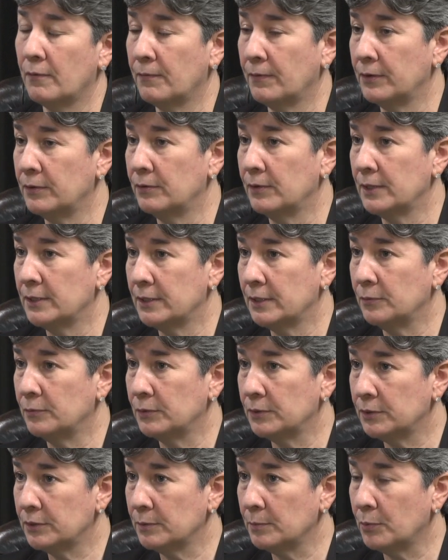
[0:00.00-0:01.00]
our fundraising
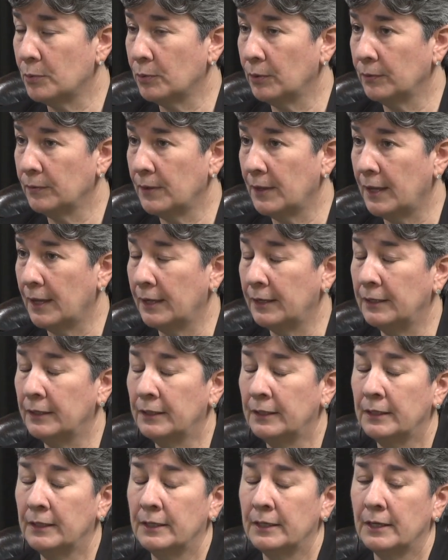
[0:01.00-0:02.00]
would support that.
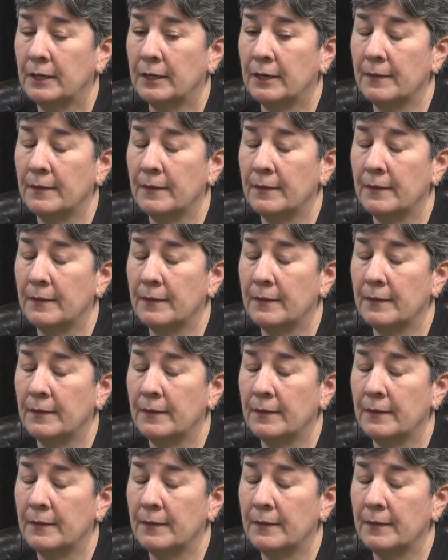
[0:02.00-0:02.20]
Mm -hmm.